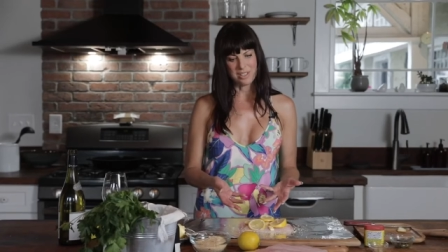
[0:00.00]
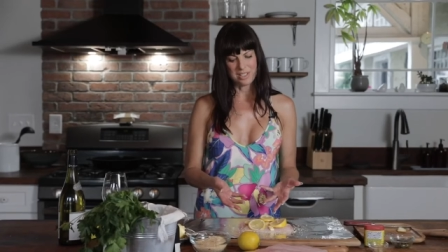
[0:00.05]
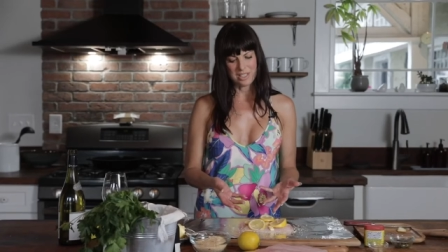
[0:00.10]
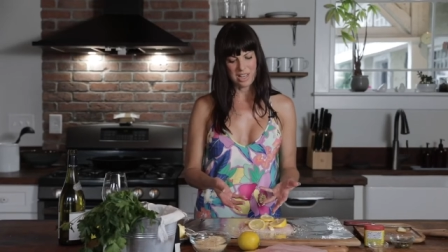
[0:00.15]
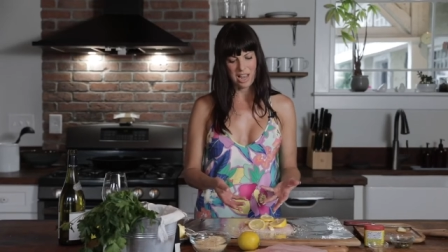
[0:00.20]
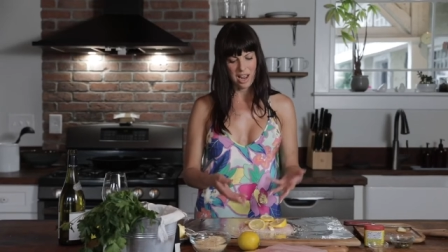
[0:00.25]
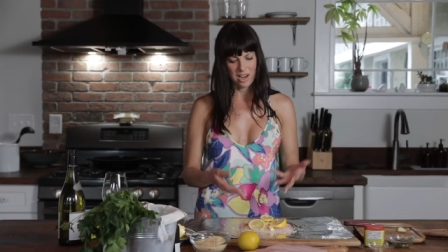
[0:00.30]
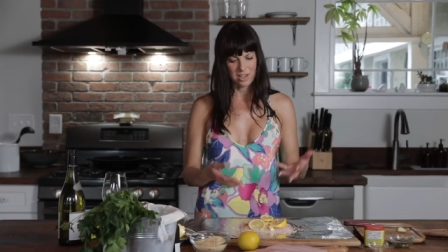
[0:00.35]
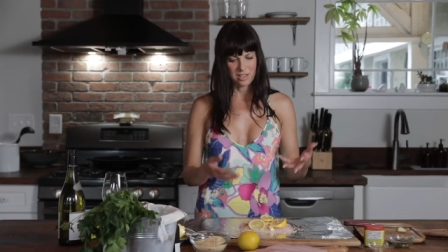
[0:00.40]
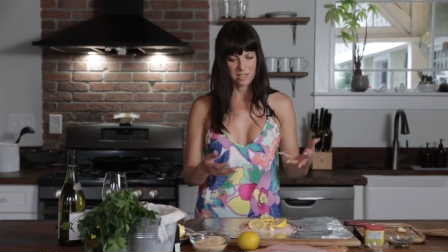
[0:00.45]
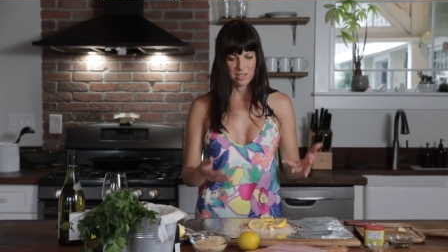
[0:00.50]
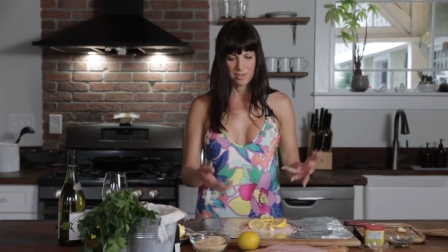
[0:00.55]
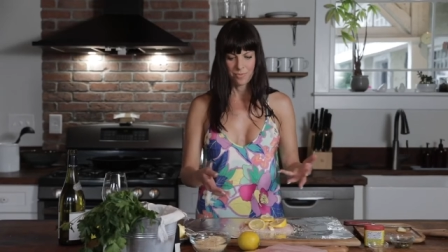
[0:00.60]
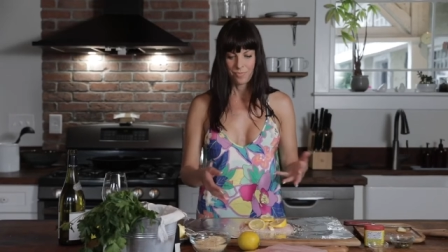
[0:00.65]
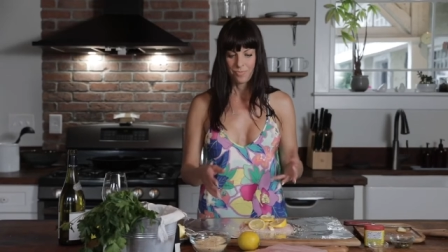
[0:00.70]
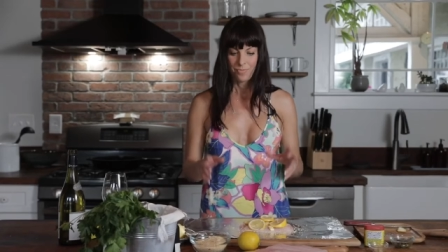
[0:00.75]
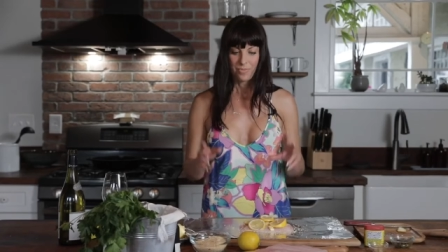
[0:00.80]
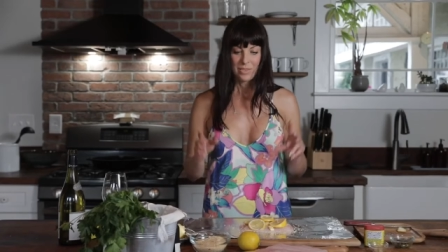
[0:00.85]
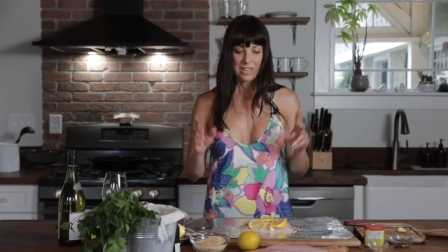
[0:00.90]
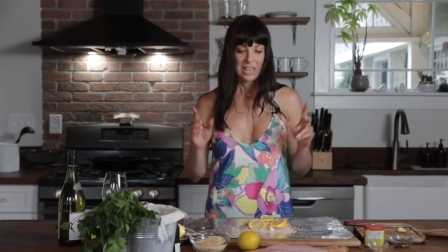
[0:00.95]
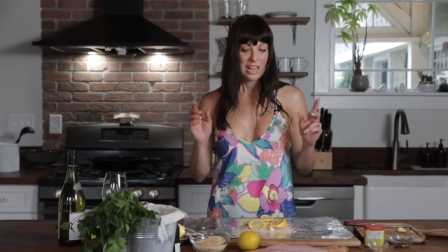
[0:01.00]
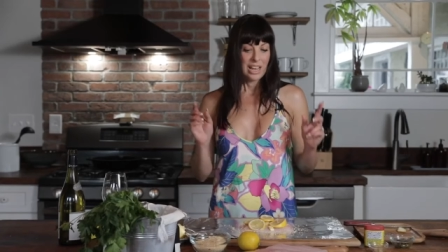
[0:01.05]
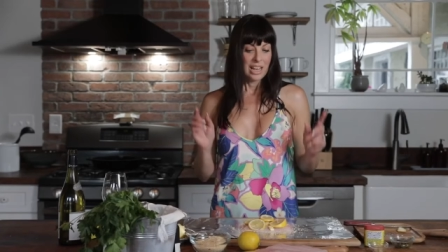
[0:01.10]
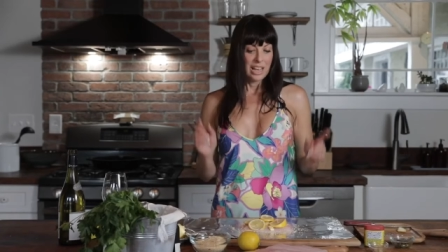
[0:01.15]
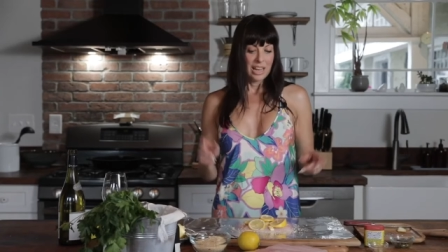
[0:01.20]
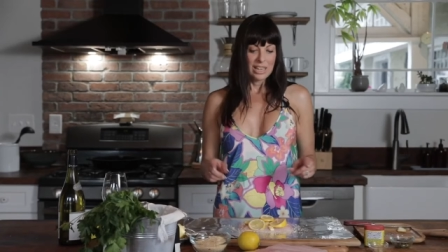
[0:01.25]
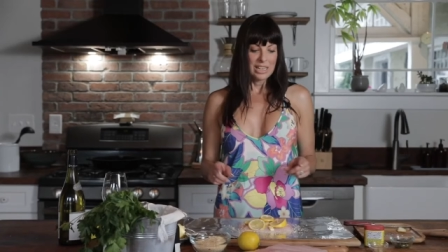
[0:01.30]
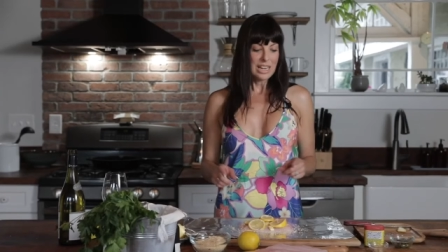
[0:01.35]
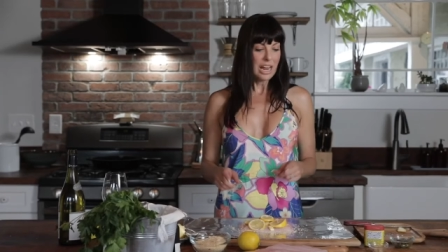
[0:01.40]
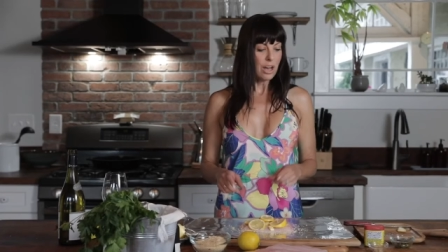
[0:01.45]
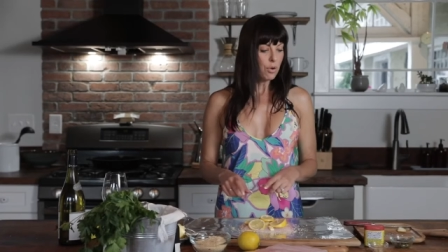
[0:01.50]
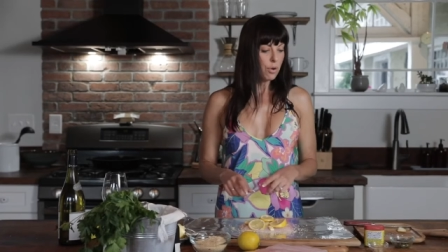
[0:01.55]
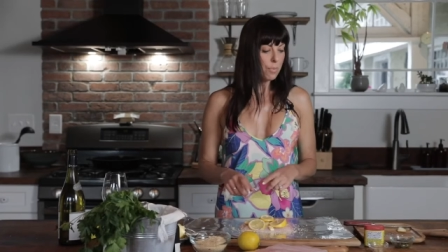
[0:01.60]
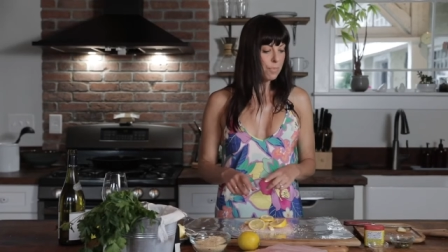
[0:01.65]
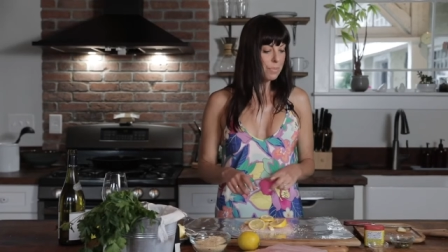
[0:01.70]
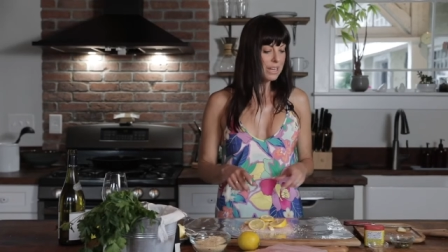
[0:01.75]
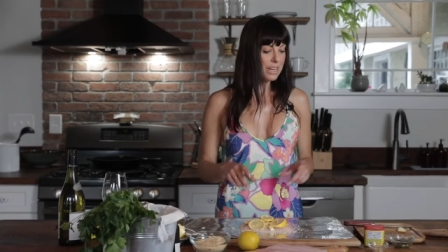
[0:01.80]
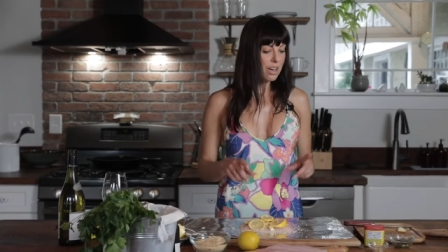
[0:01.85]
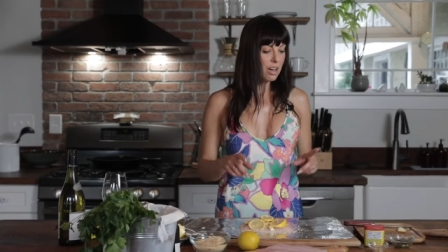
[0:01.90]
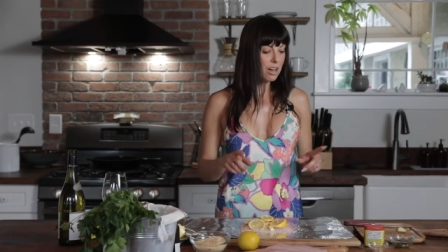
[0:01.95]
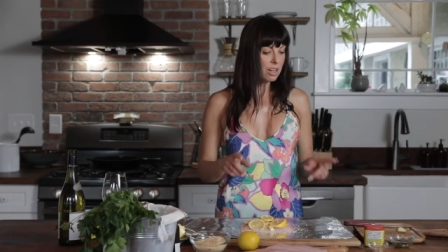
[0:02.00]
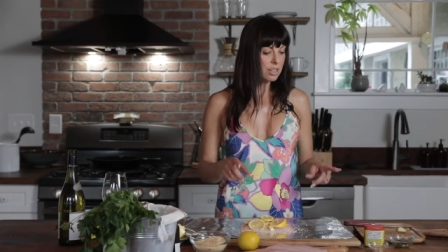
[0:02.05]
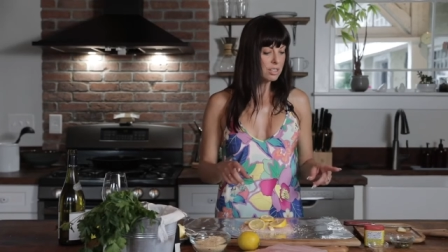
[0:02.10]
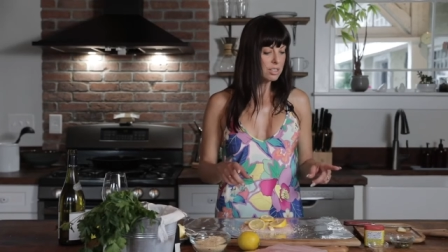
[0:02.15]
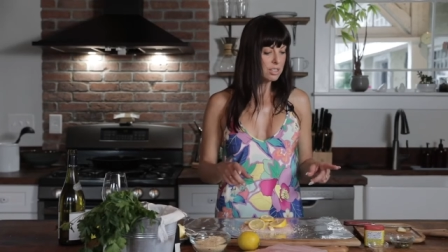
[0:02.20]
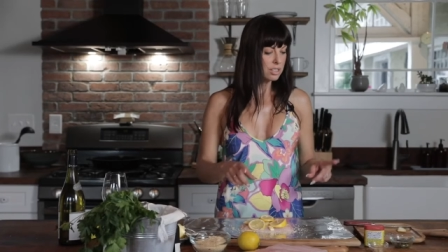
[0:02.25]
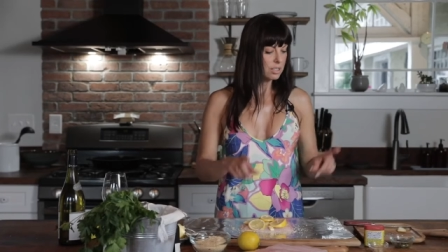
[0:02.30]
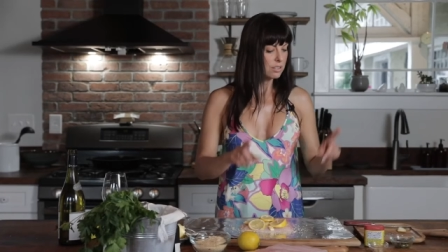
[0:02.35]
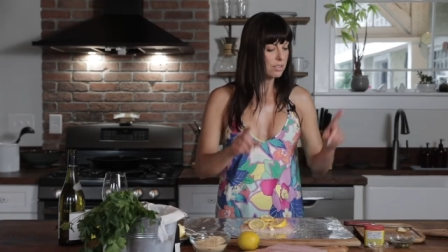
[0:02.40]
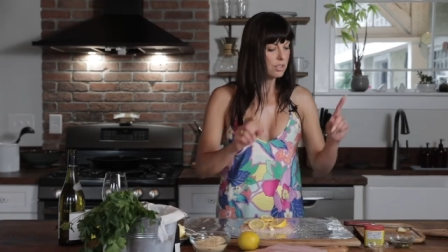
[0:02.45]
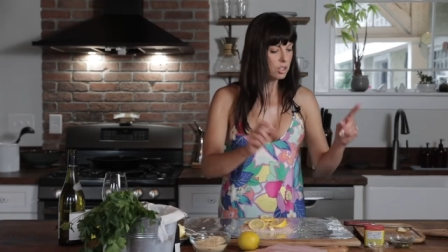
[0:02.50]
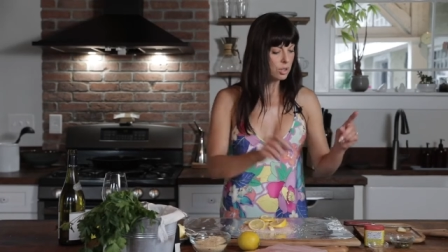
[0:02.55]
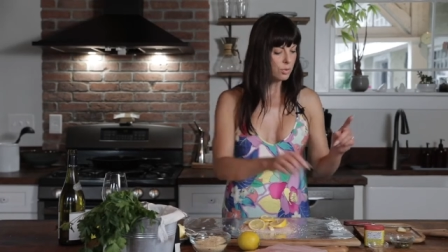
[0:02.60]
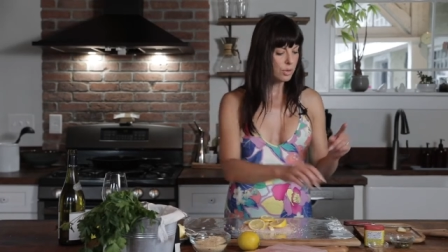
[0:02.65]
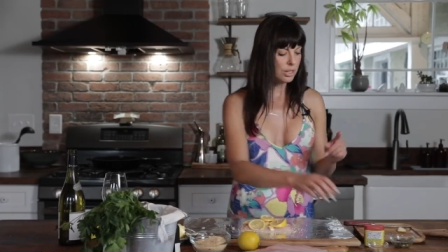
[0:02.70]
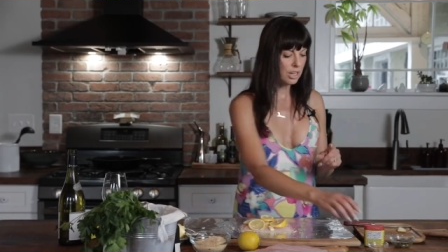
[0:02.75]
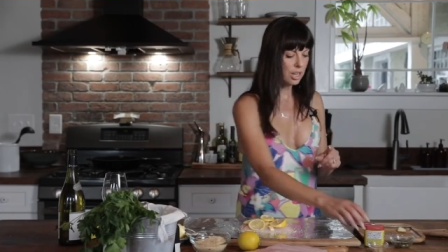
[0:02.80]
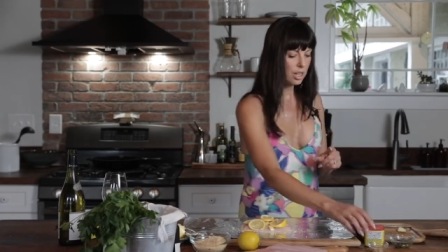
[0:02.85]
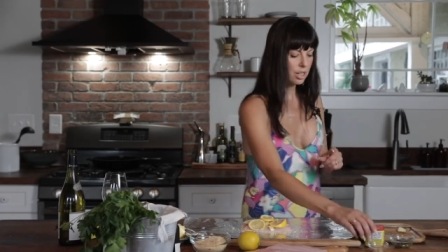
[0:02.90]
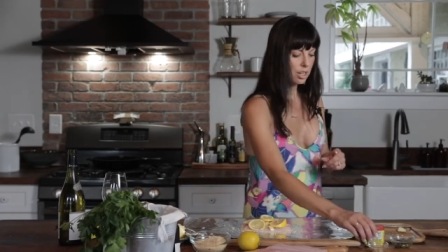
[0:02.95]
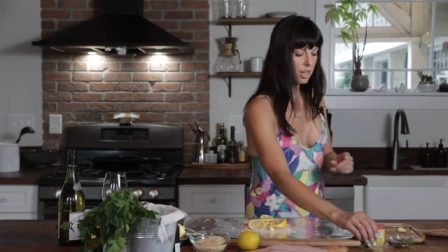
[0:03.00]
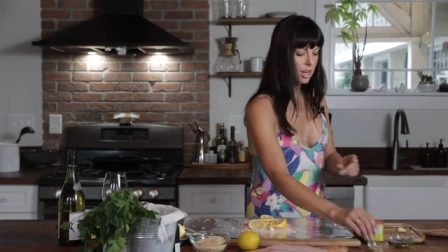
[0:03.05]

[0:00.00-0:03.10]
is that? Now, because, you know what,